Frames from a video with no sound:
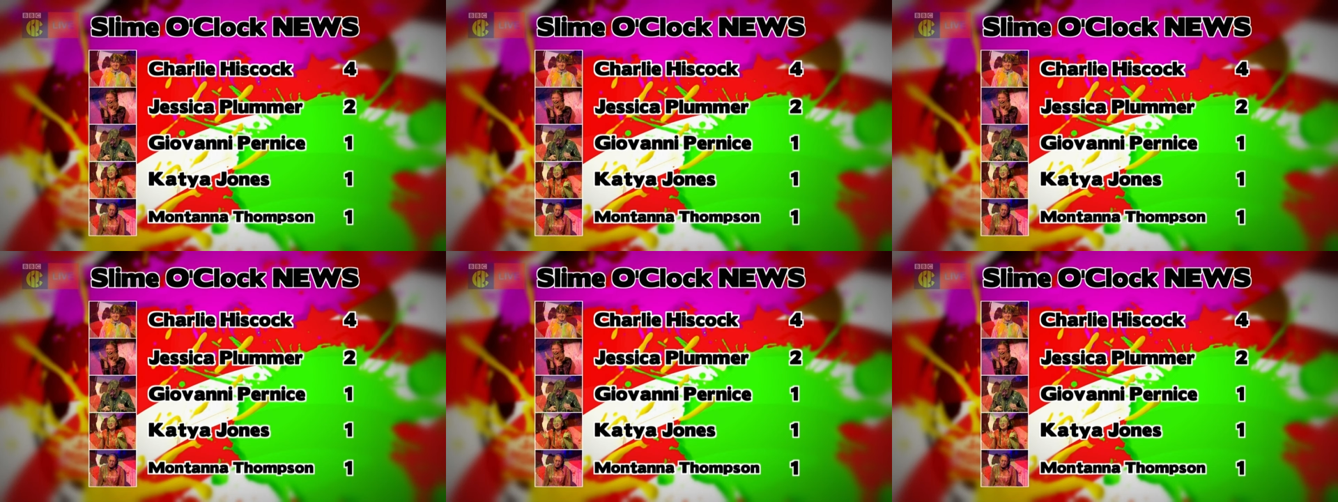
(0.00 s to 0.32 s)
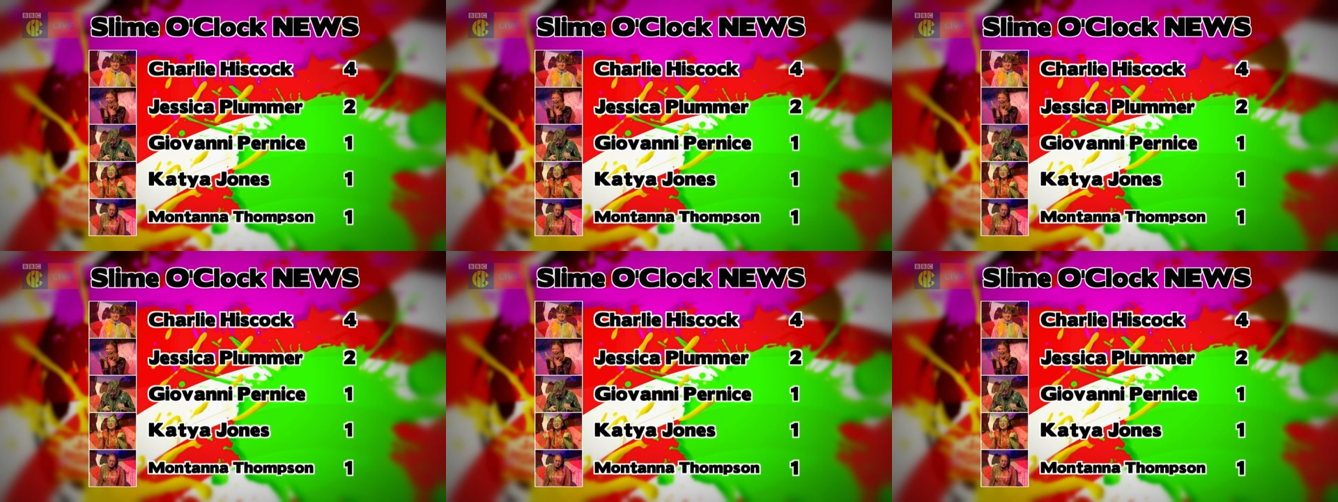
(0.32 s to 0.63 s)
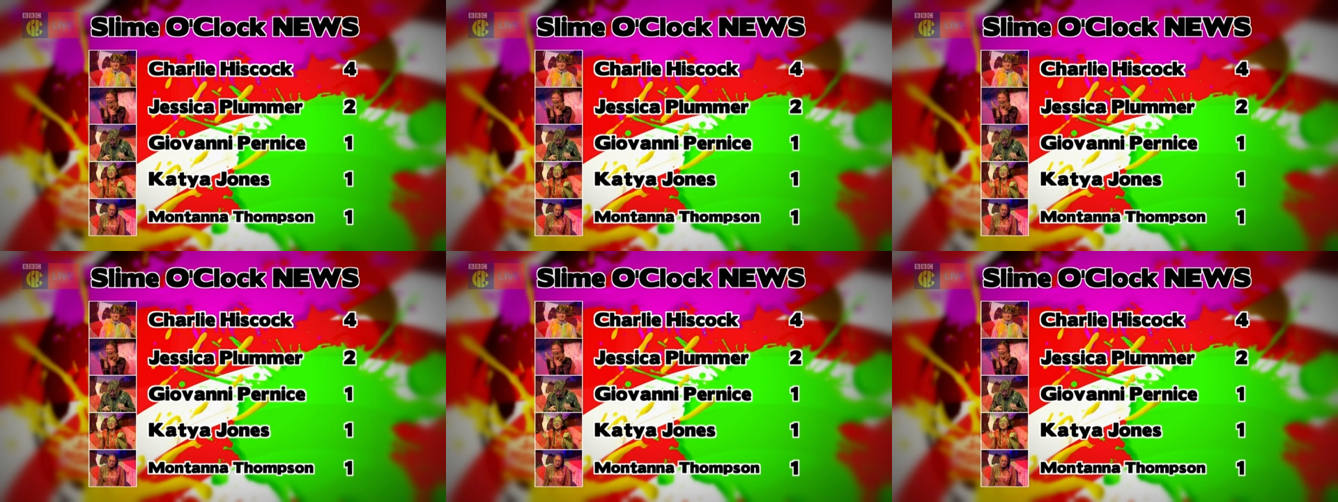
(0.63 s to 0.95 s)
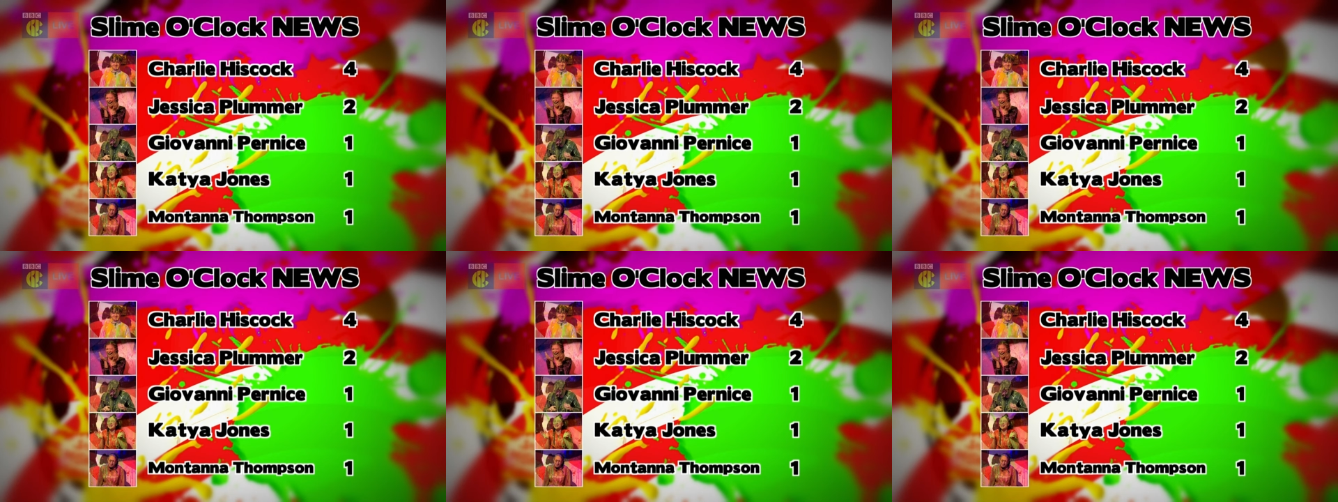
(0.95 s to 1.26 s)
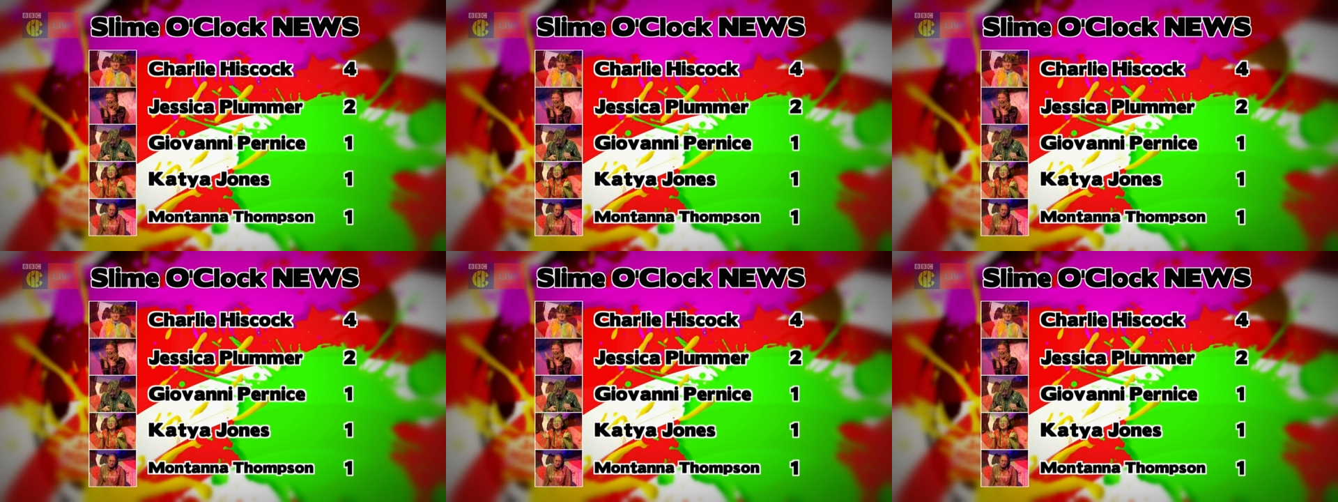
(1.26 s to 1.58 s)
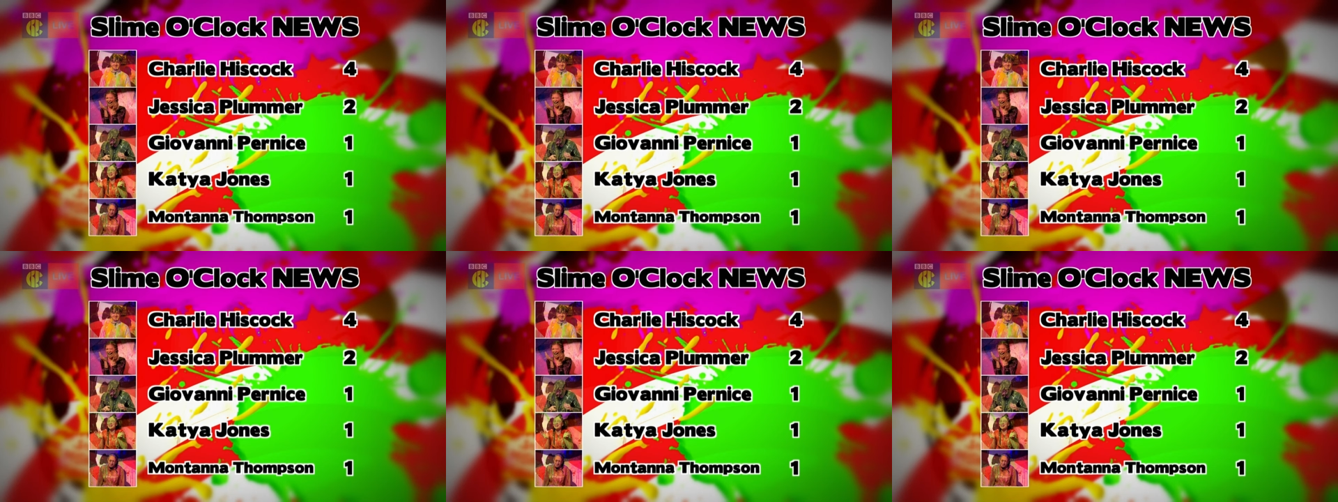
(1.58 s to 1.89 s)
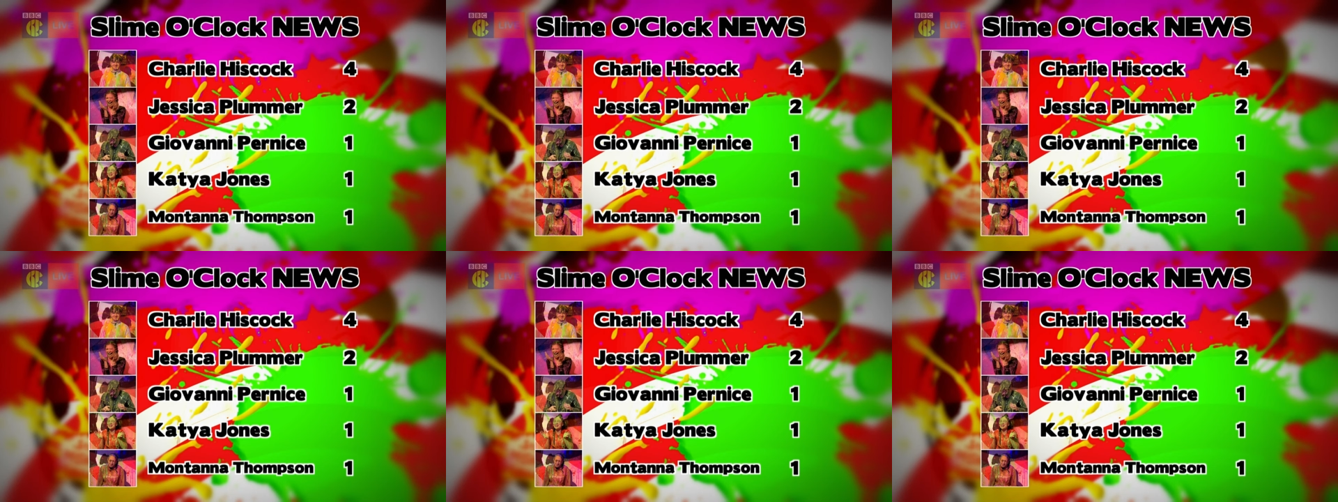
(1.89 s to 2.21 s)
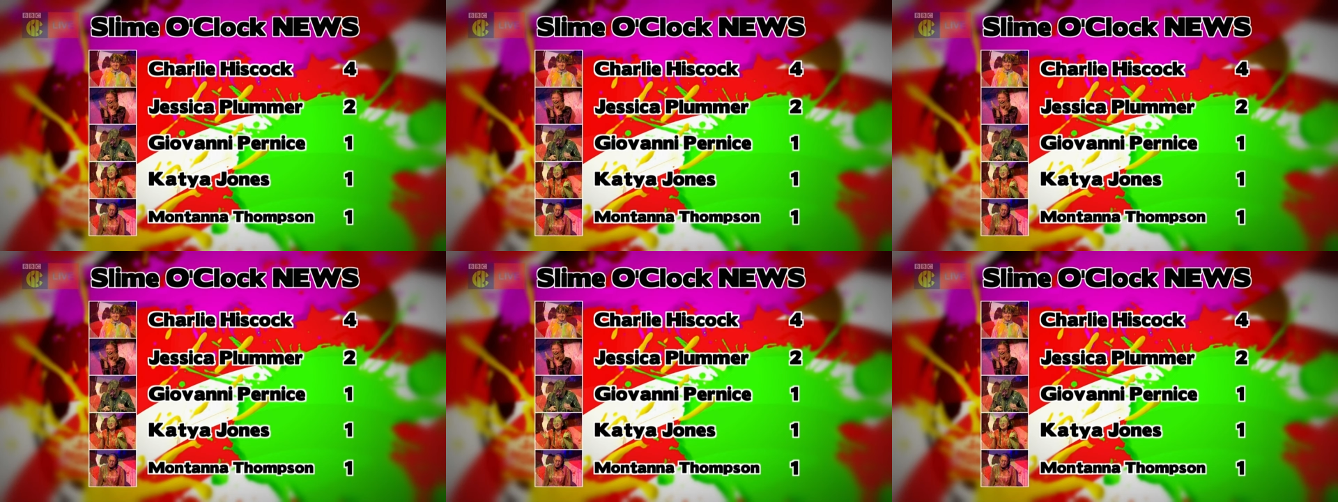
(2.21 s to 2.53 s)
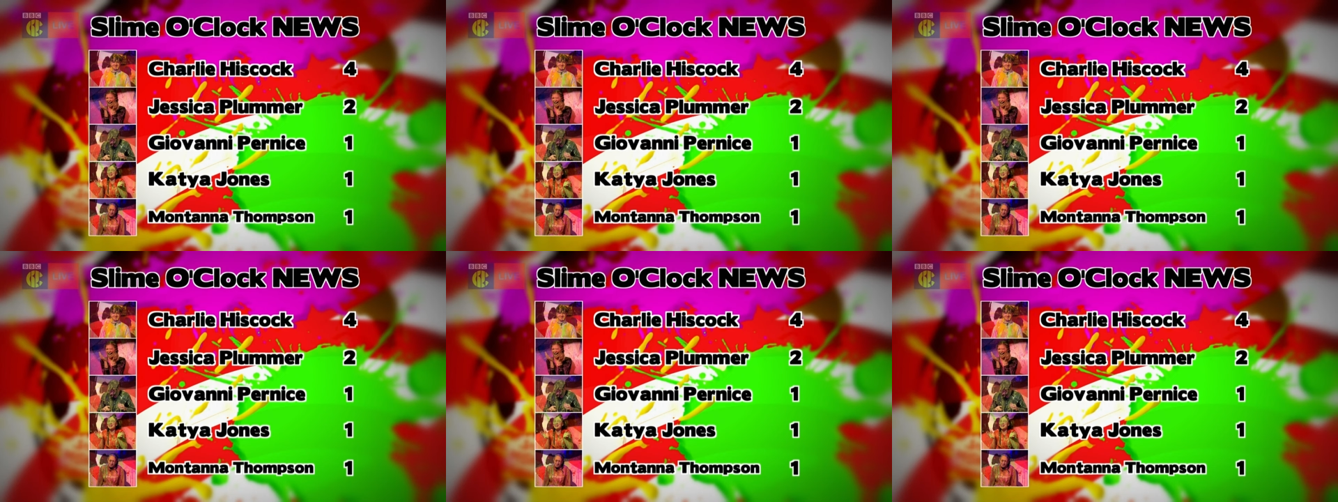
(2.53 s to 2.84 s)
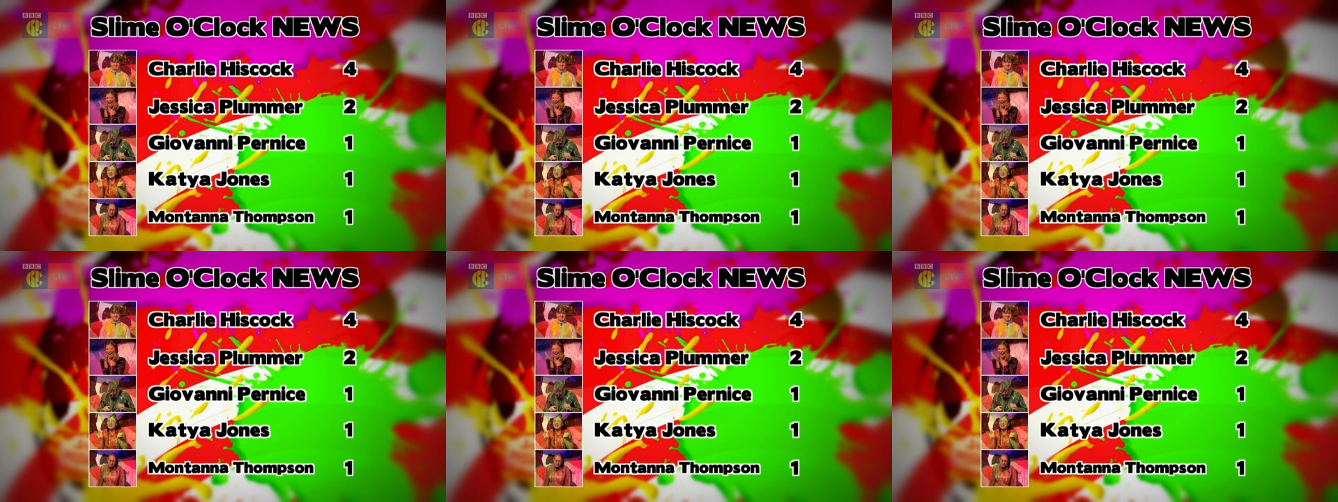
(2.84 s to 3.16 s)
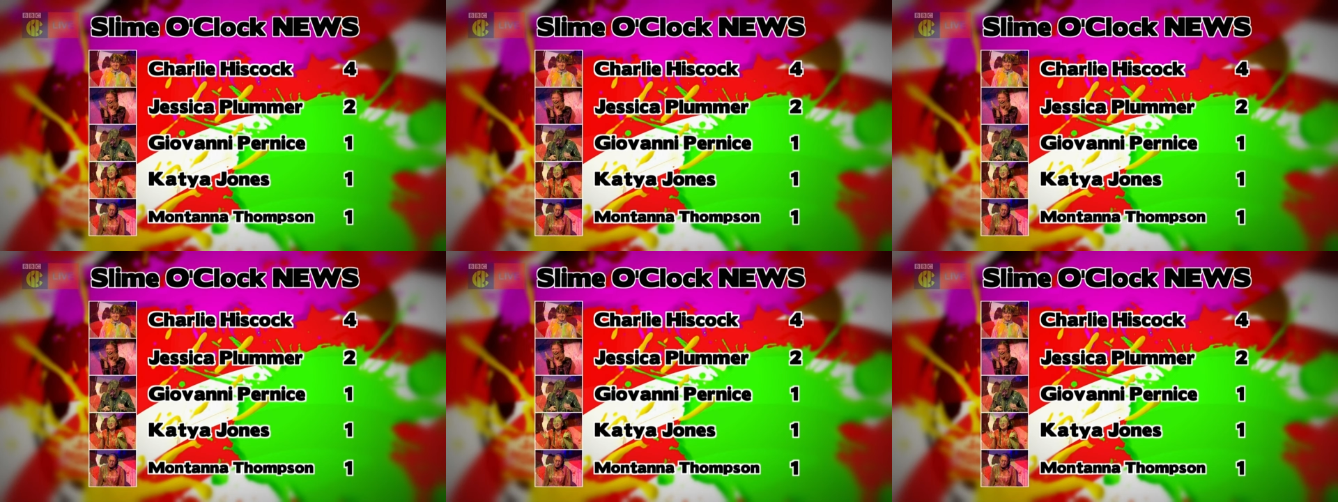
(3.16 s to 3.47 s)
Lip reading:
[unreadable: no face in view]